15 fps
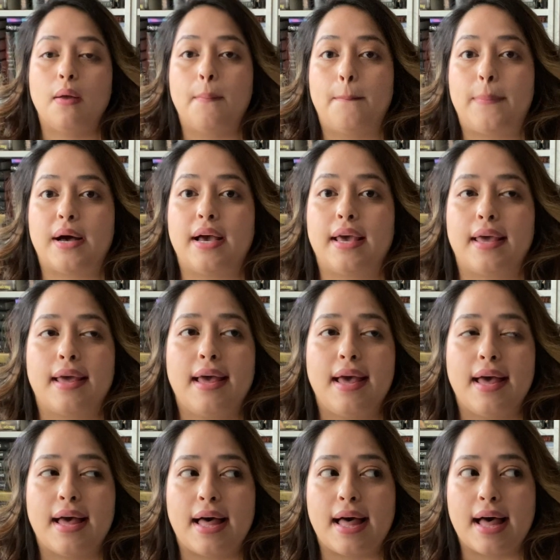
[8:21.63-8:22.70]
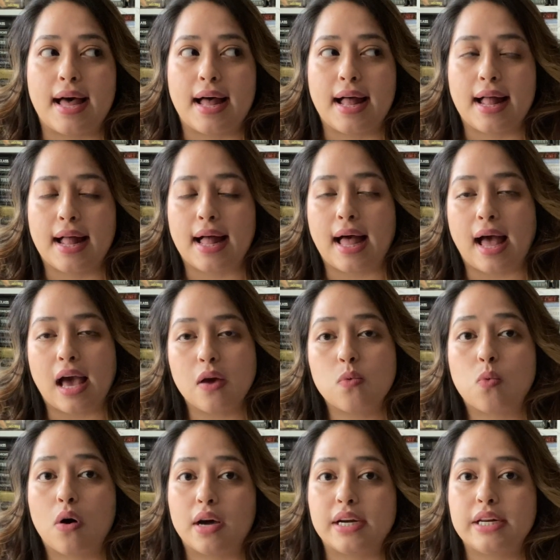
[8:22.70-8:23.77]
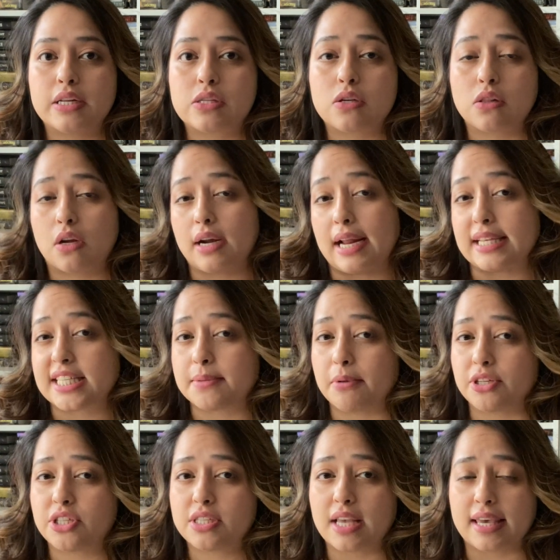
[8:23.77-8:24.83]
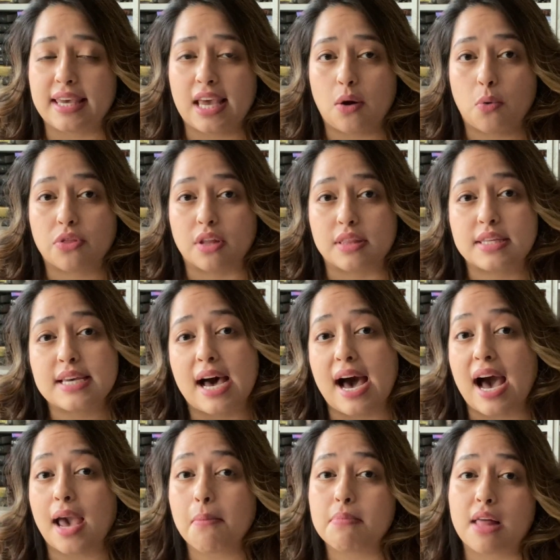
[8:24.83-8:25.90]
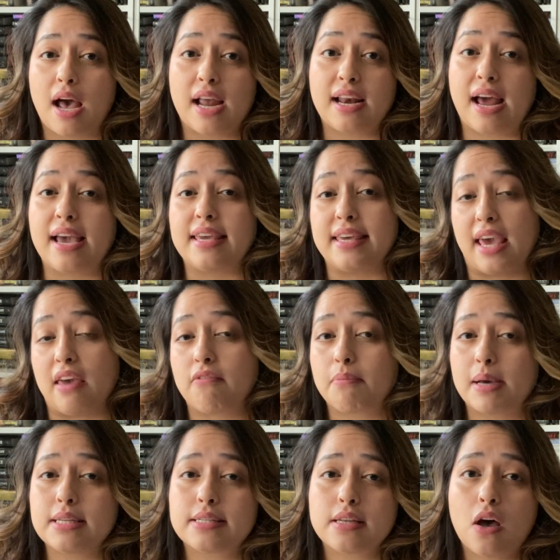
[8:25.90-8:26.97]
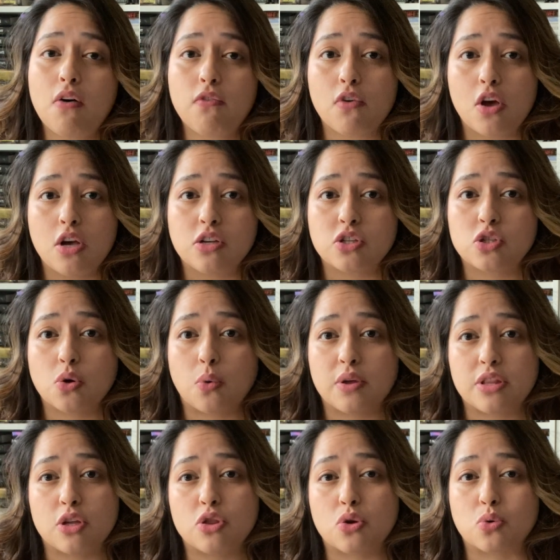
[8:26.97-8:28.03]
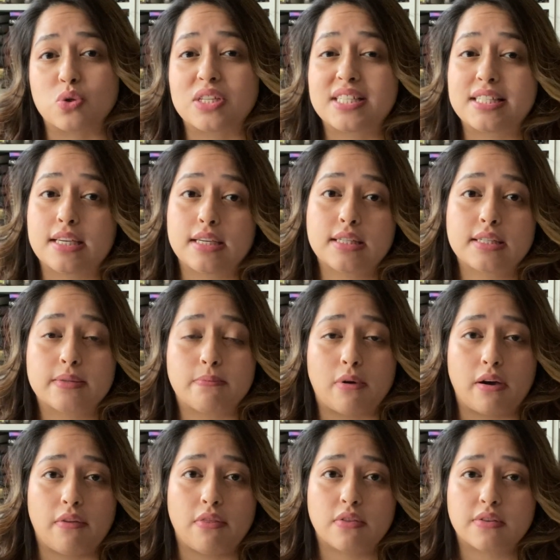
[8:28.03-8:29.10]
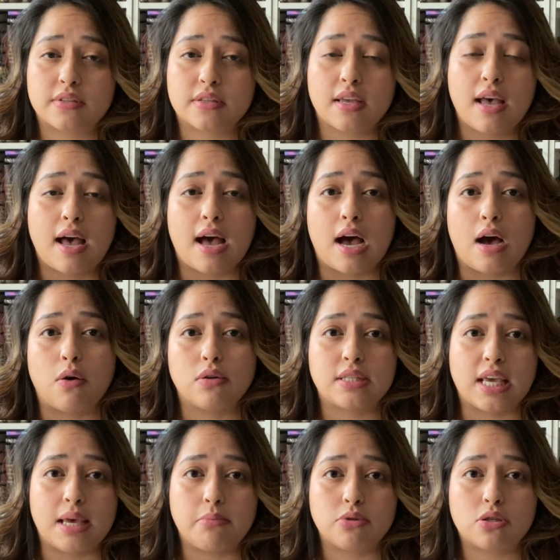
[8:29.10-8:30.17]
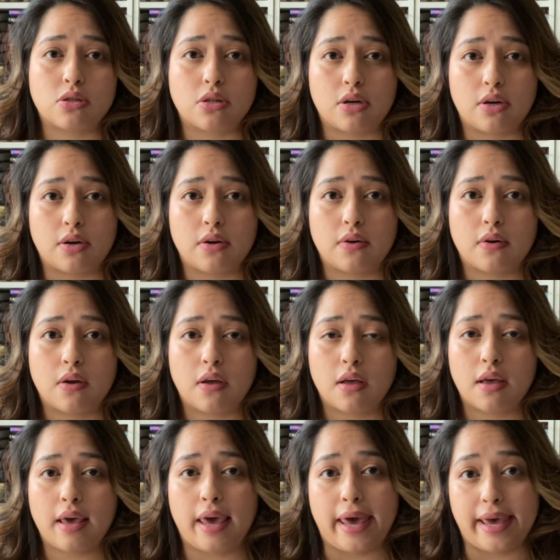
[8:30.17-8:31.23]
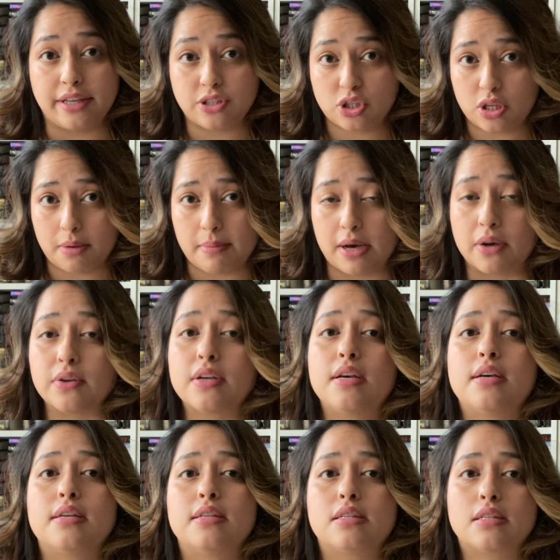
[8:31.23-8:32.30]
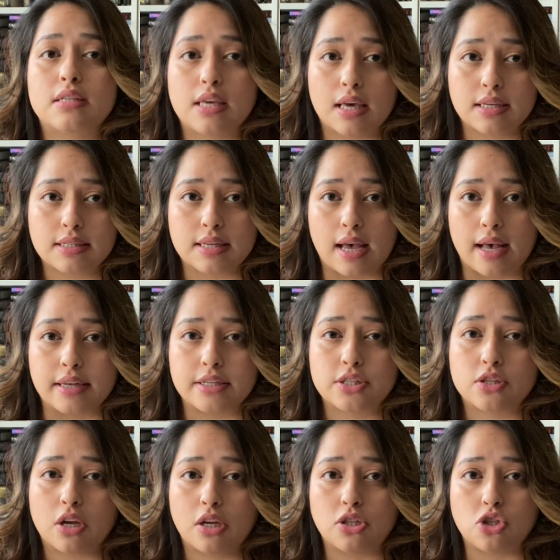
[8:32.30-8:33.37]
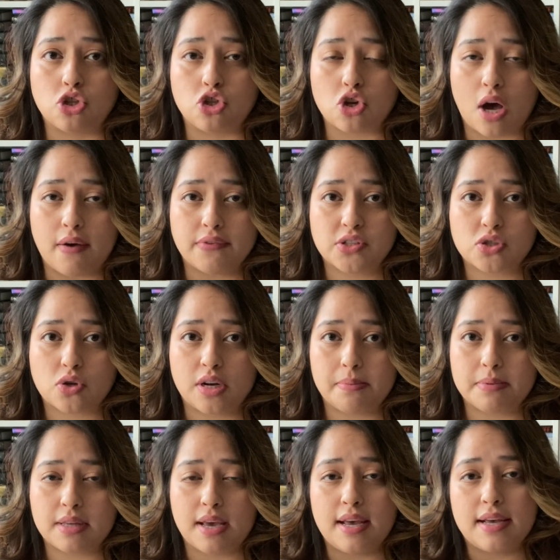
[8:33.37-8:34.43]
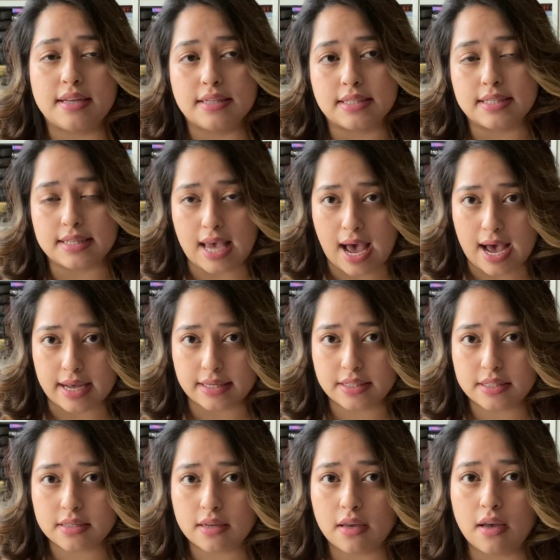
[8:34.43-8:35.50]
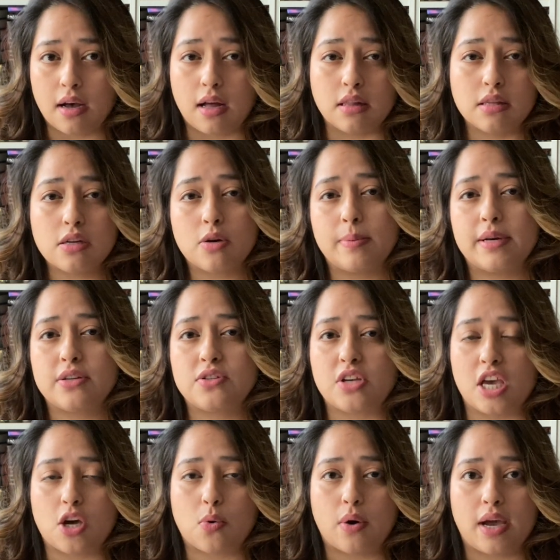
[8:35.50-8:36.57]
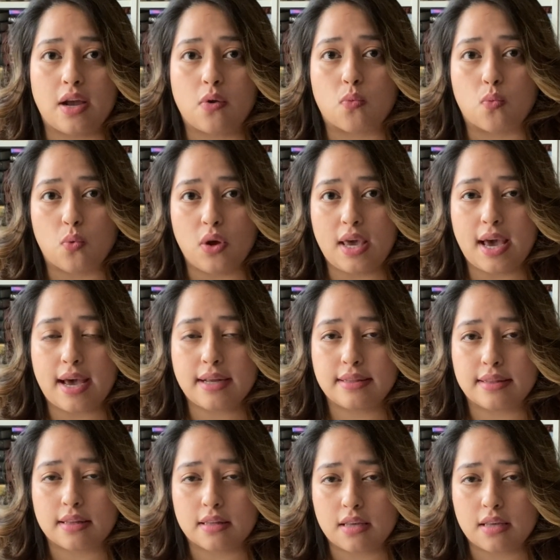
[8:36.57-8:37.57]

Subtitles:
but I wanted to learn as much as I can with the timeline I gave myself. So within those 6 months, I was able to learn HTML, CSS, JavaScript, Sass, a little bit of jQuery,